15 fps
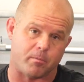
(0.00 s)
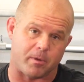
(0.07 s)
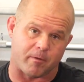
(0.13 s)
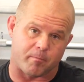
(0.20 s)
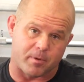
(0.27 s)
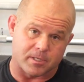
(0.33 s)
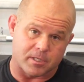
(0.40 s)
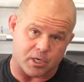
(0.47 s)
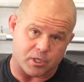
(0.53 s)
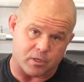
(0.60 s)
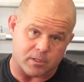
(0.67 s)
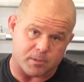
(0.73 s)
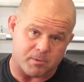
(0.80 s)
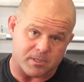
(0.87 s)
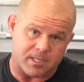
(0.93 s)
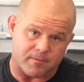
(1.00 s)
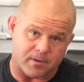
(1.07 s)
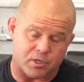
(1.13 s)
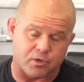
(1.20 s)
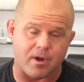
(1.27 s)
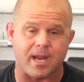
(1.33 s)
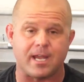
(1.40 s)
bit of positional
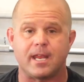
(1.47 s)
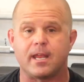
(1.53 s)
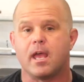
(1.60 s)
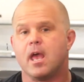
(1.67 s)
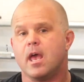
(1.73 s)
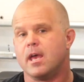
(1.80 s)
specific training,